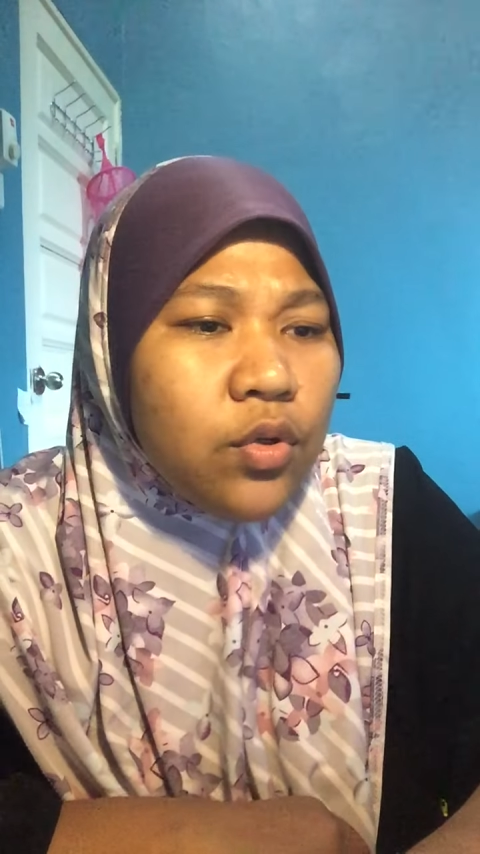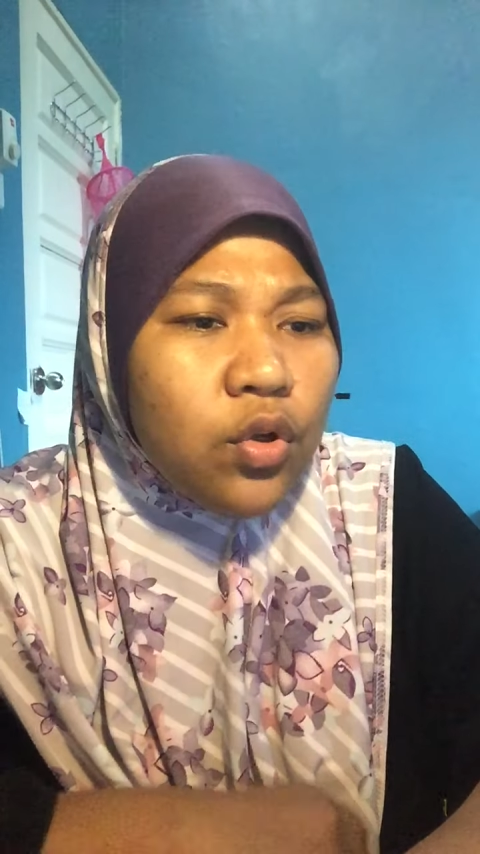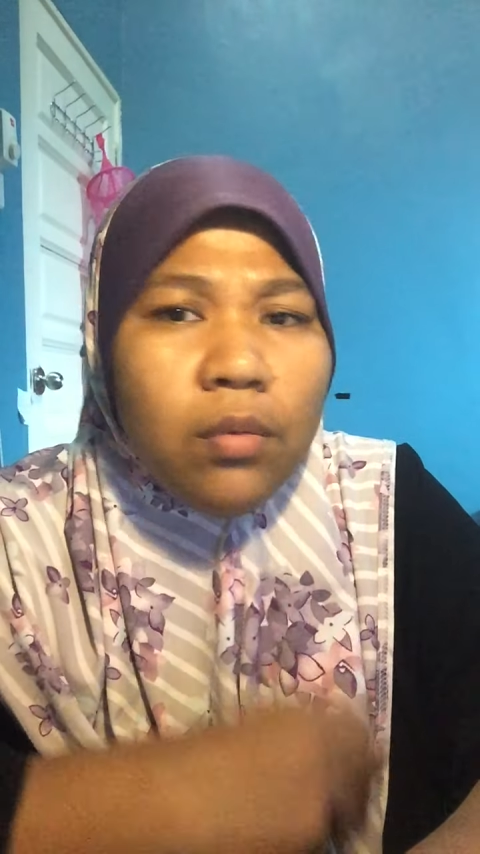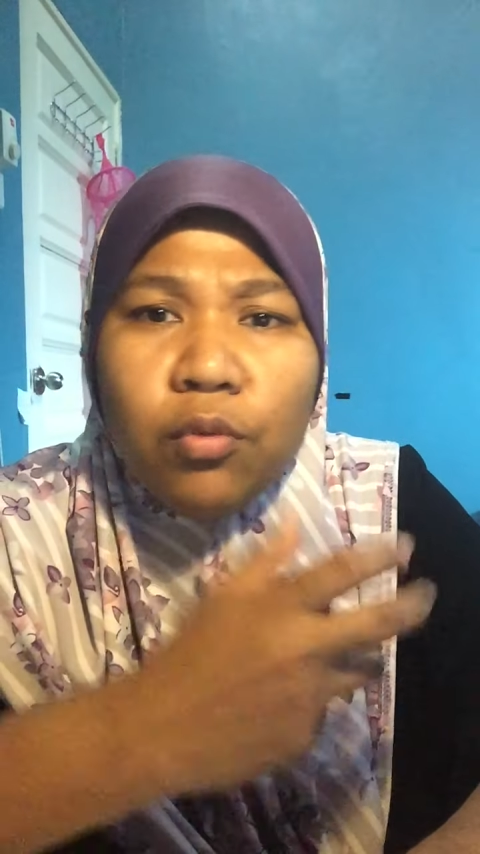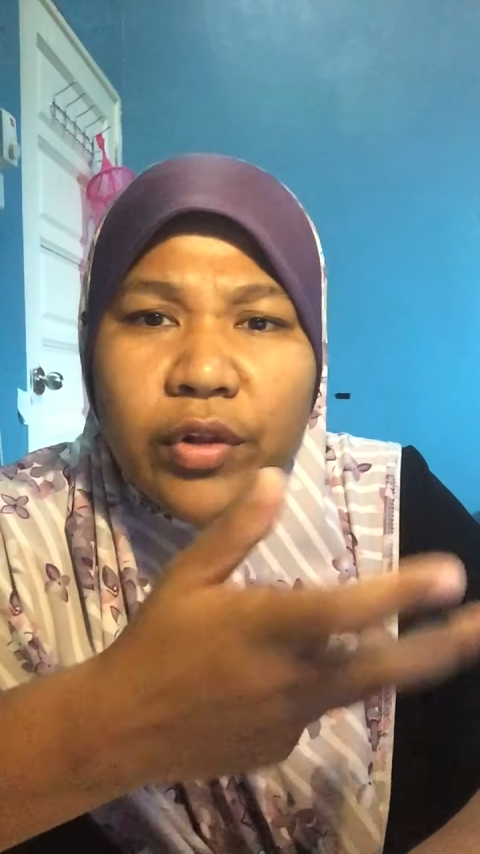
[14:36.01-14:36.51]

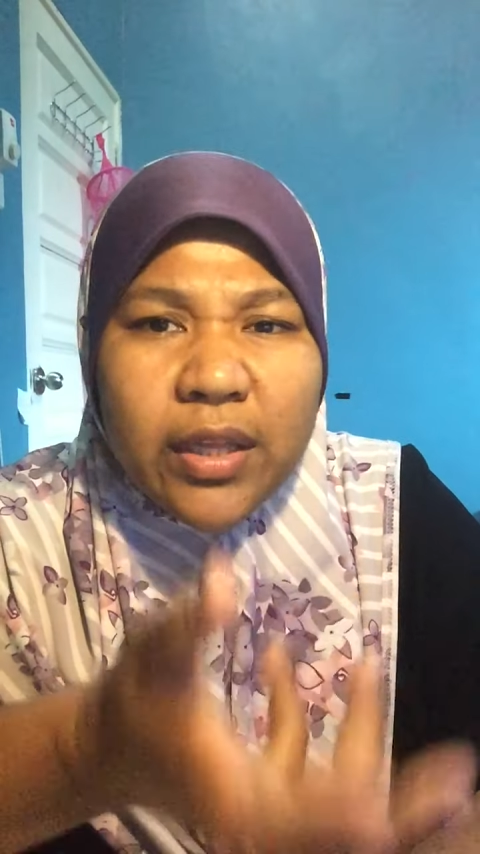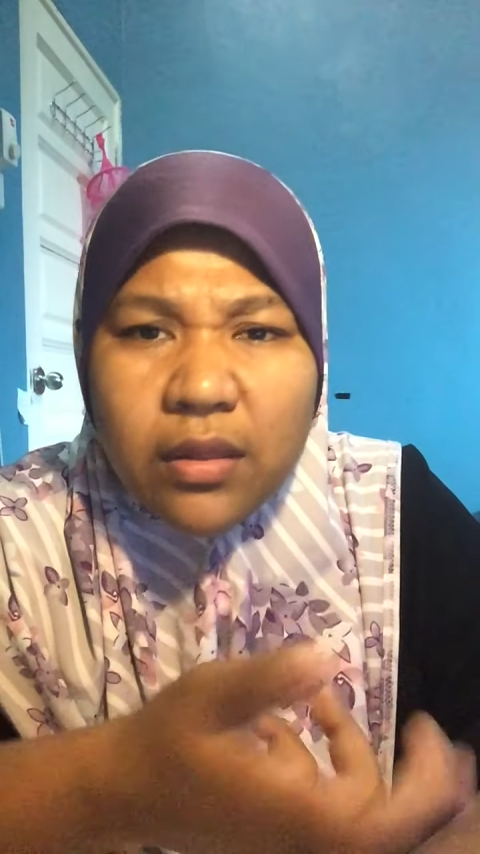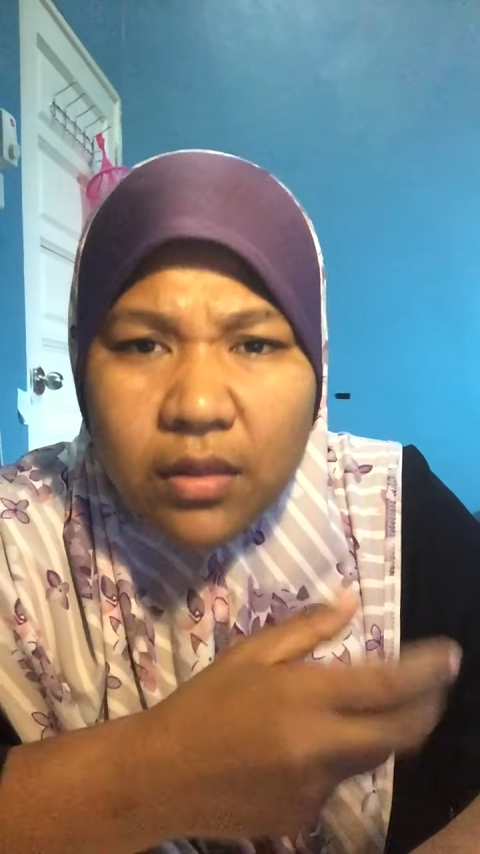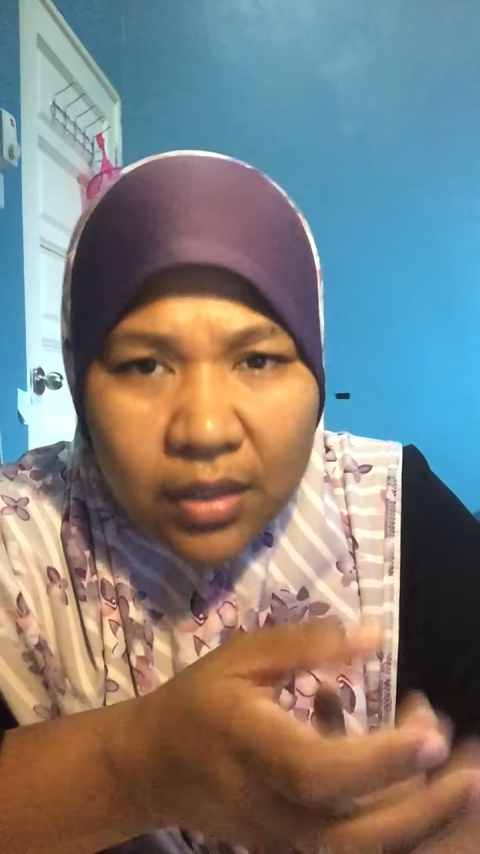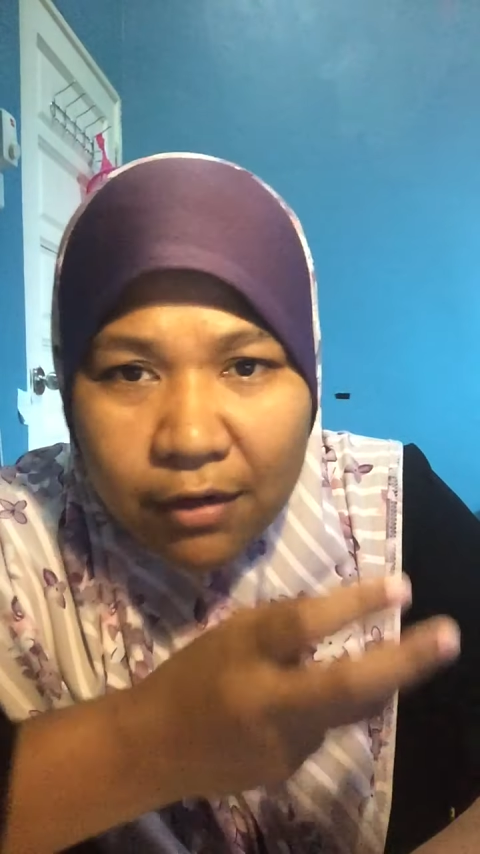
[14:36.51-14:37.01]
Not more
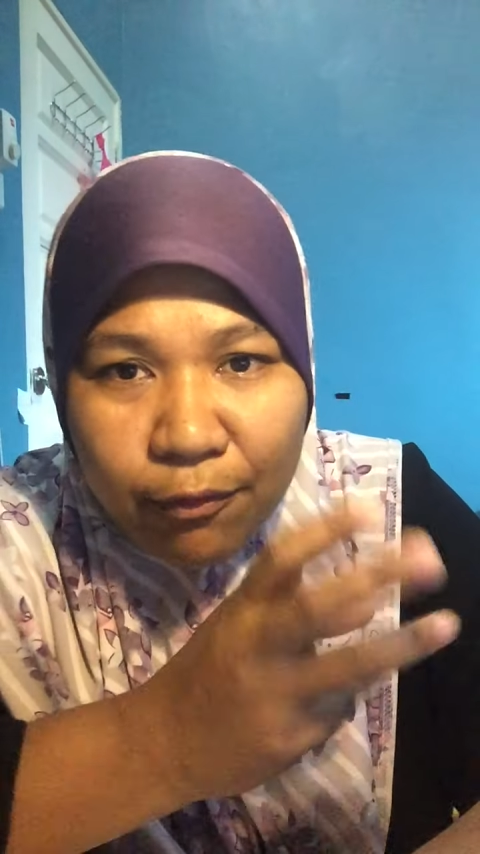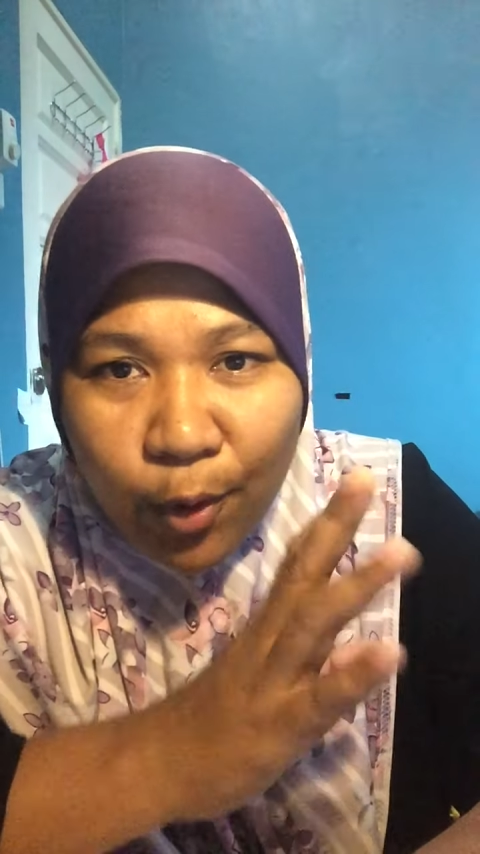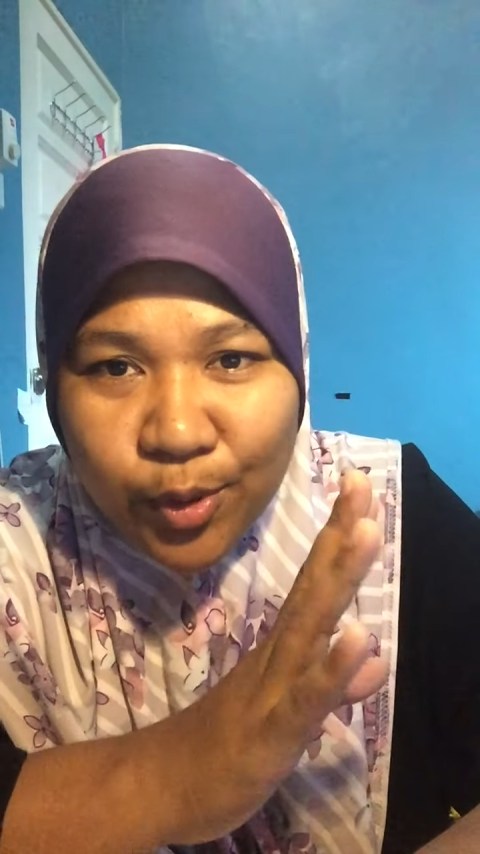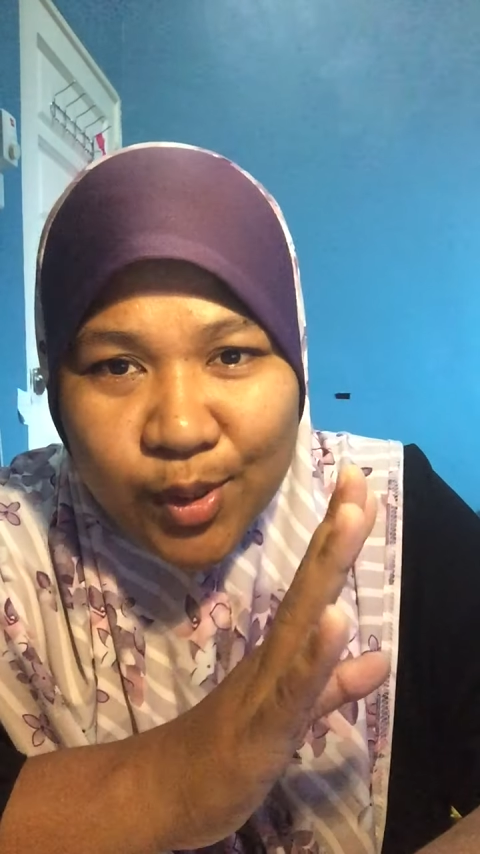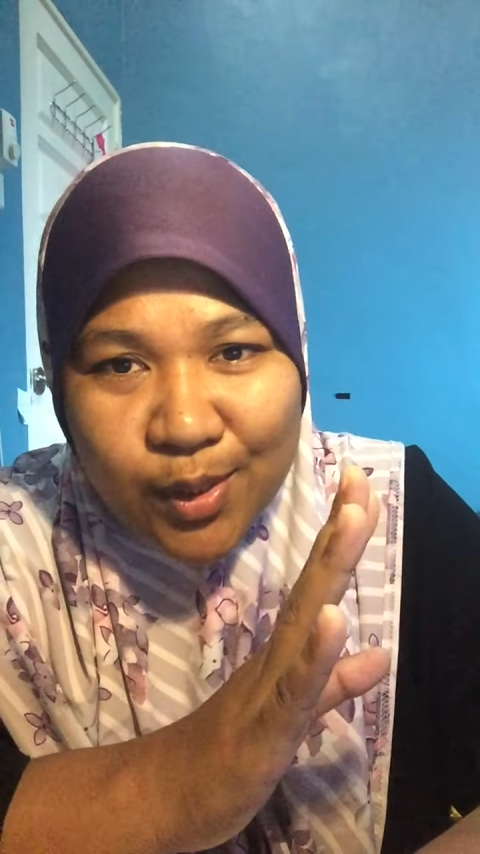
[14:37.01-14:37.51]
than 3
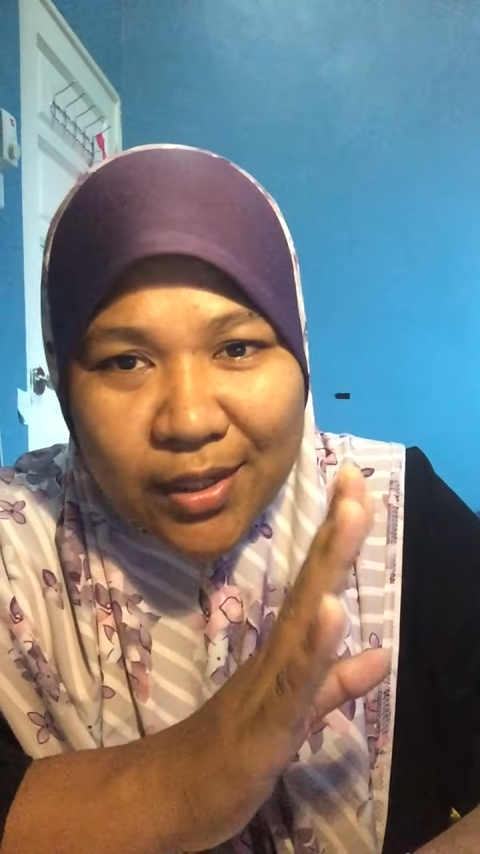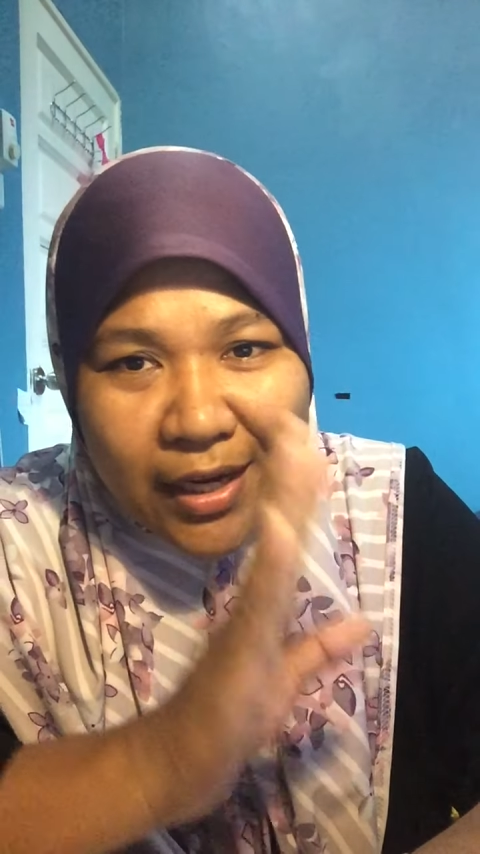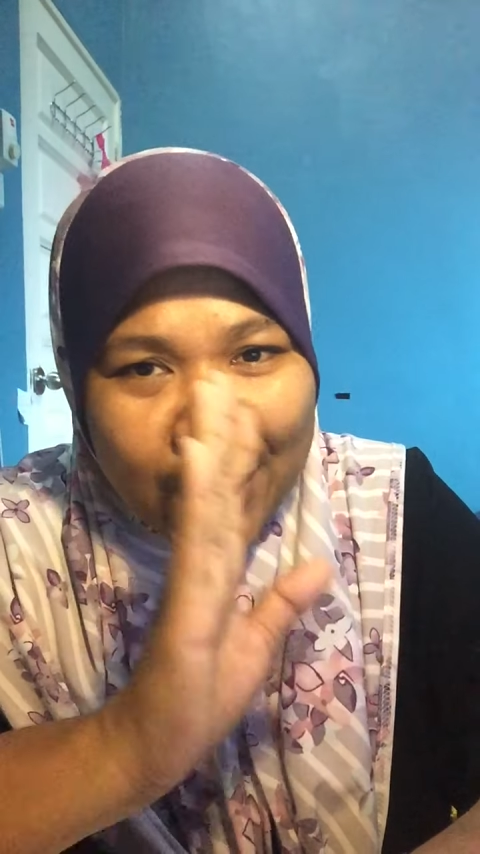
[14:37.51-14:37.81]
fonts